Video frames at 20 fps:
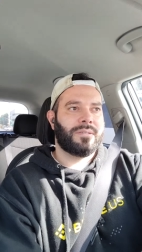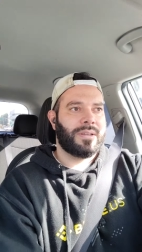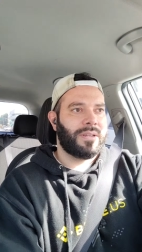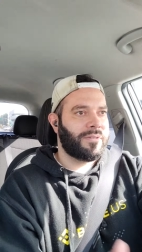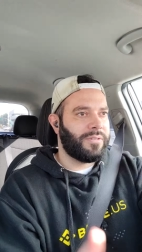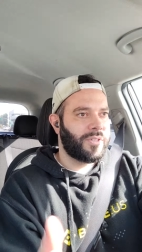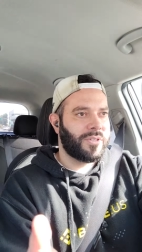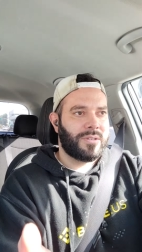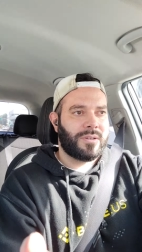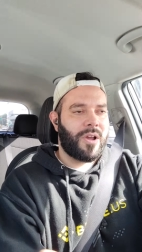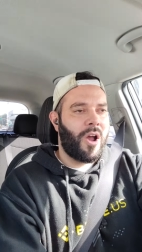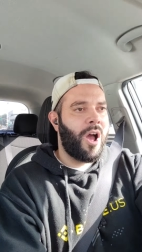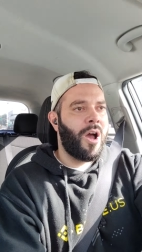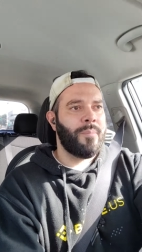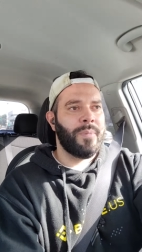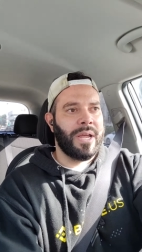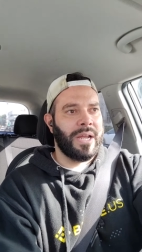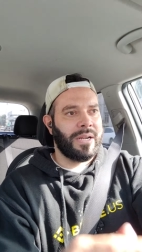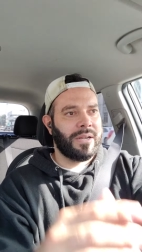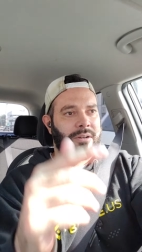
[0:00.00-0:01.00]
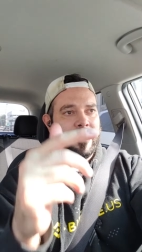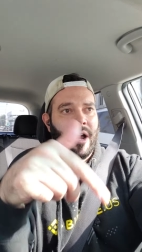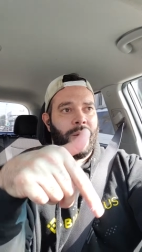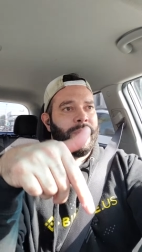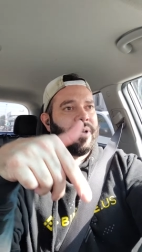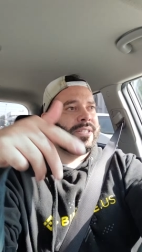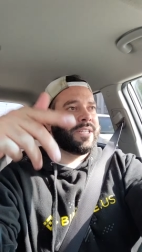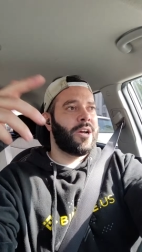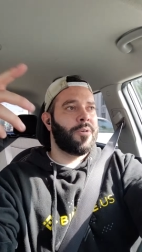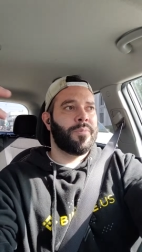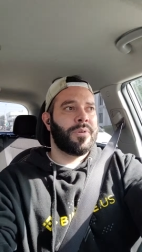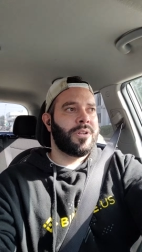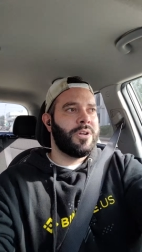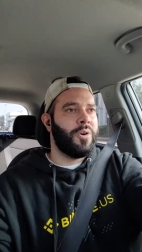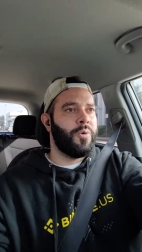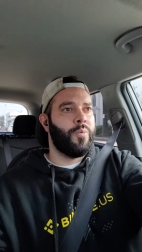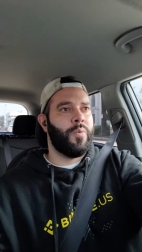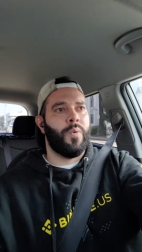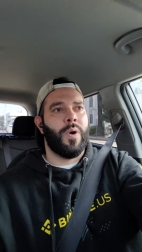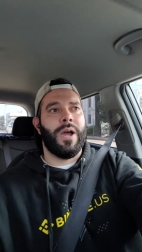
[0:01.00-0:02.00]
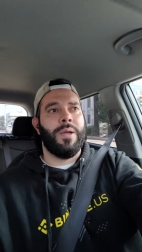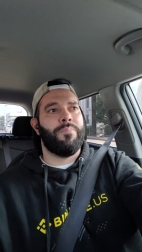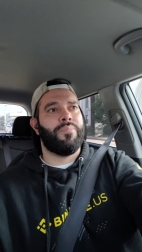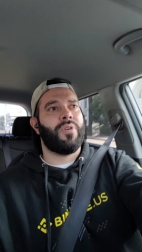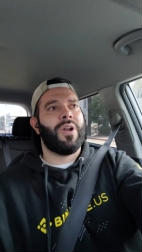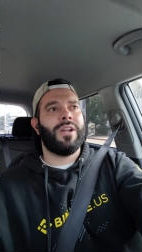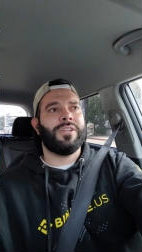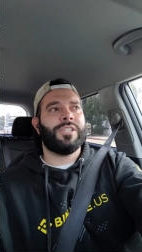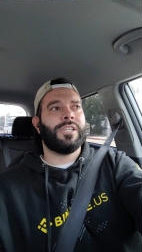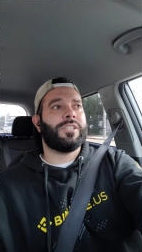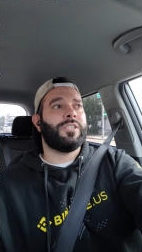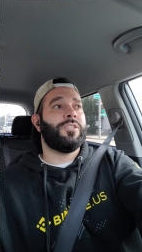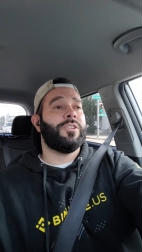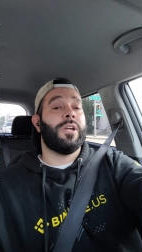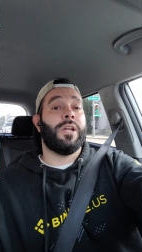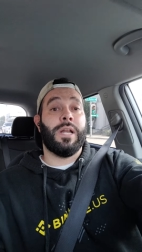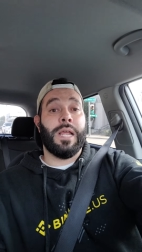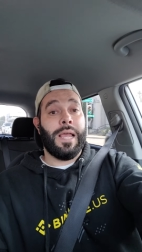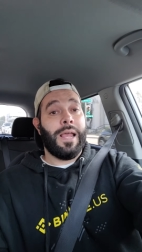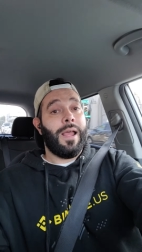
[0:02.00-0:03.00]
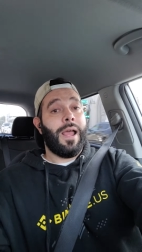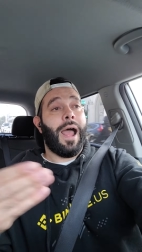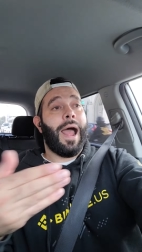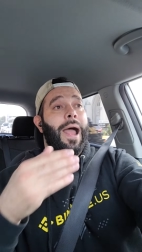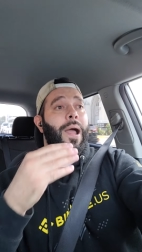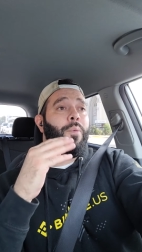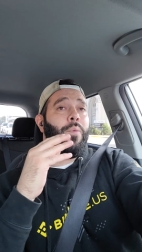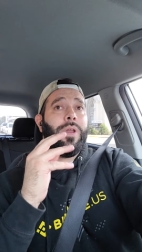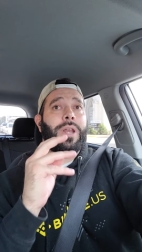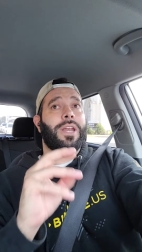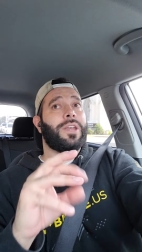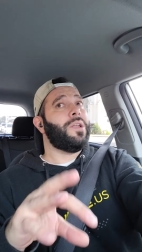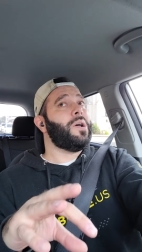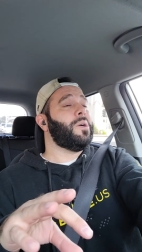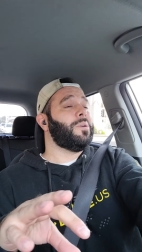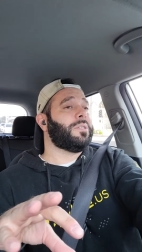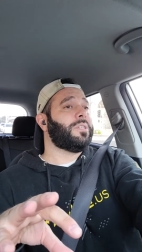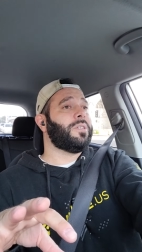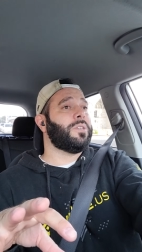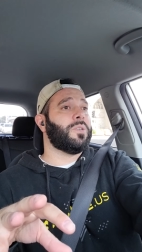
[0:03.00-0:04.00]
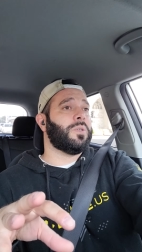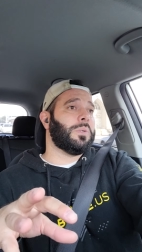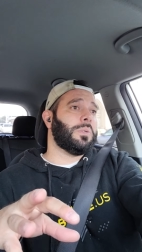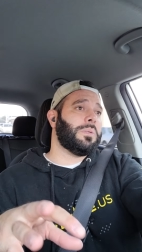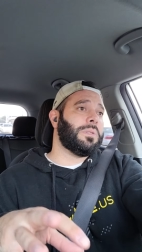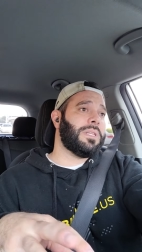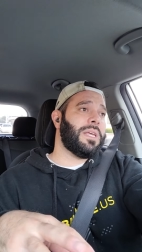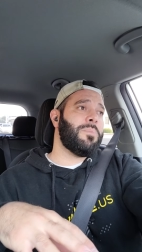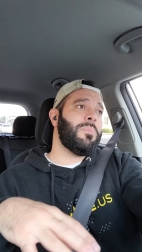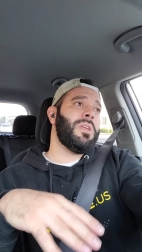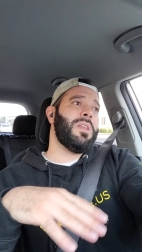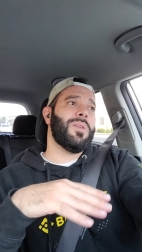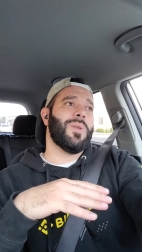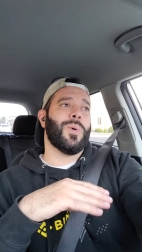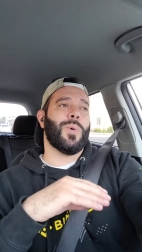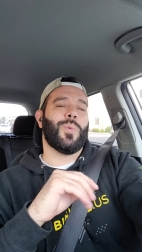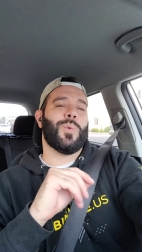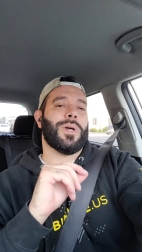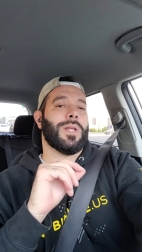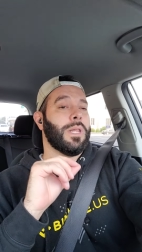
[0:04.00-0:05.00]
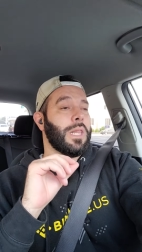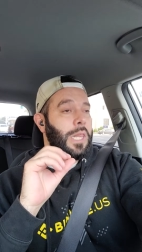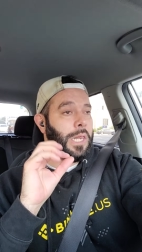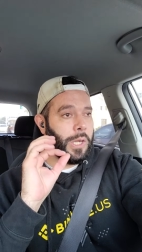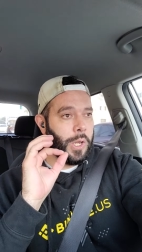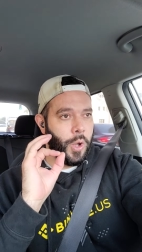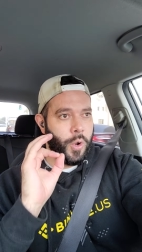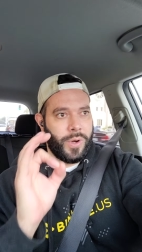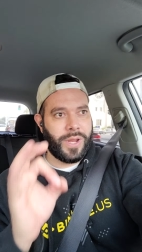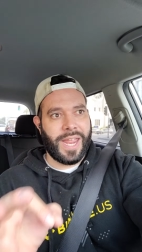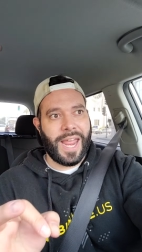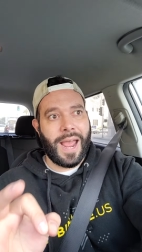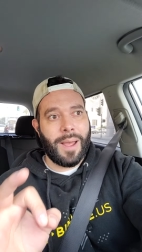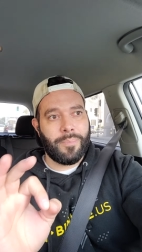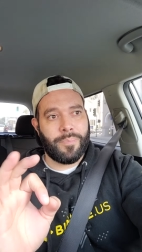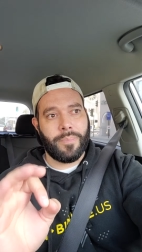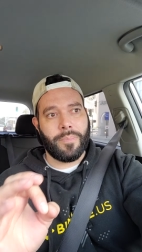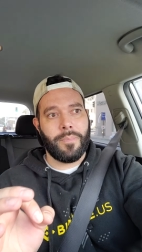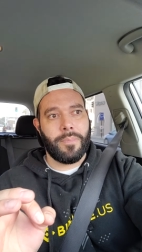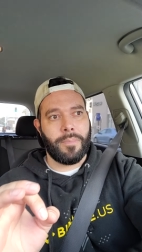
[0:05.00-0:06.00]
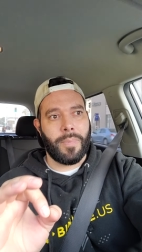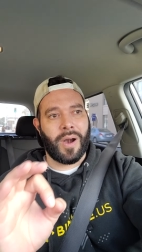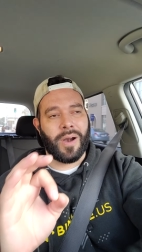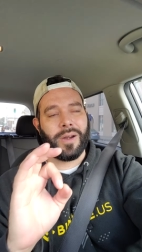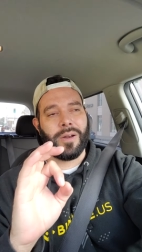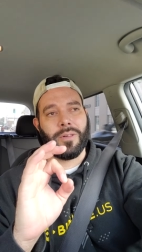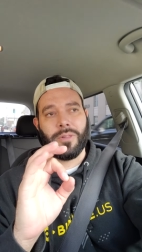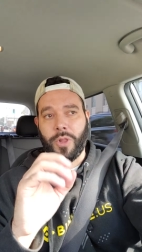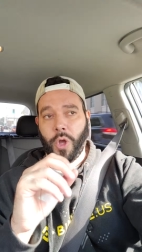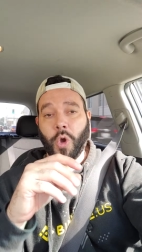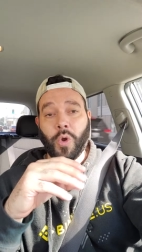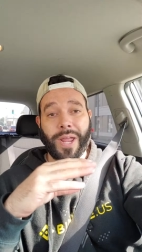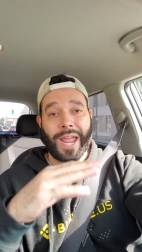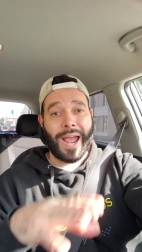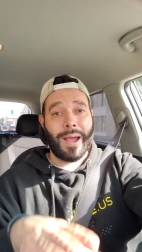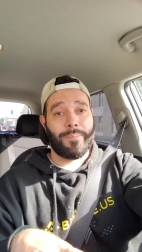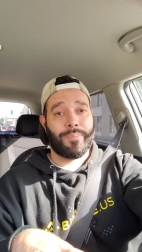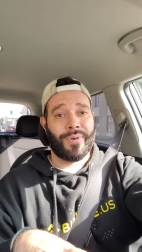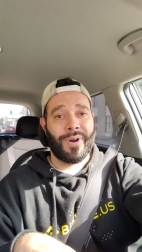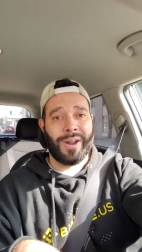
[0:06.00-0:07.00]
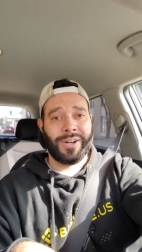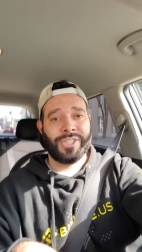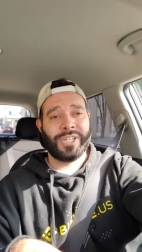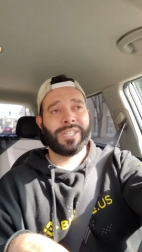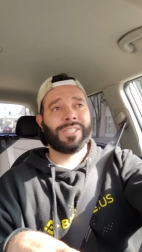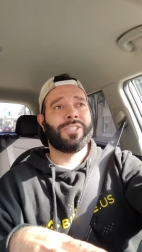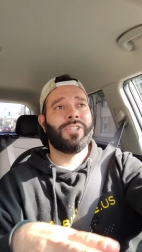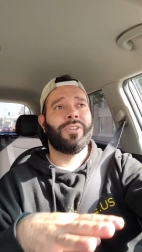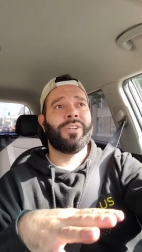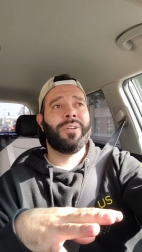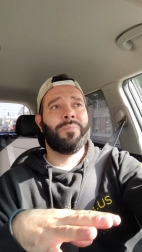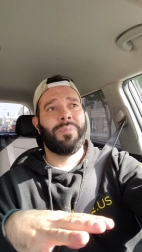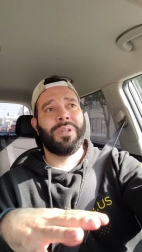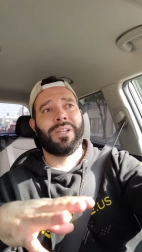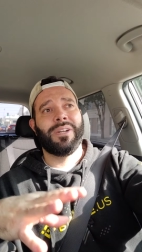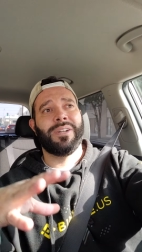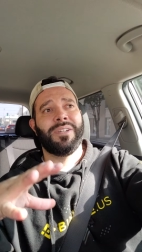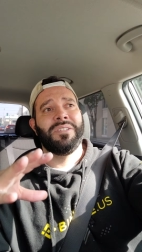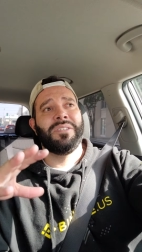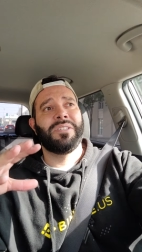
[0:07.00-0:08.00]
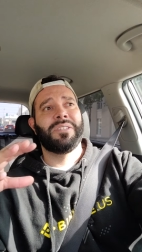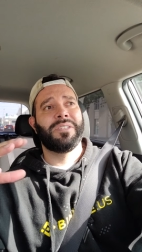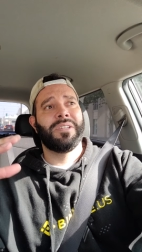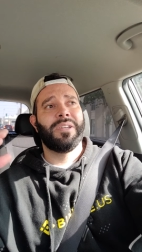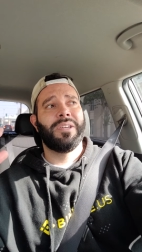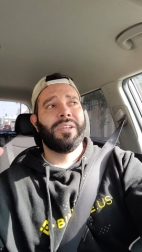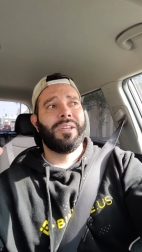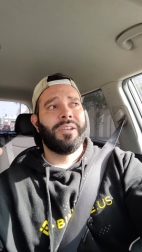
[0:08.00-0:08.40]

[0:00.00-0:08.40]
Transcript: like just comment, comment down below what projects you're in. I want to know too. Let me know what low cap, low cap projects you're in because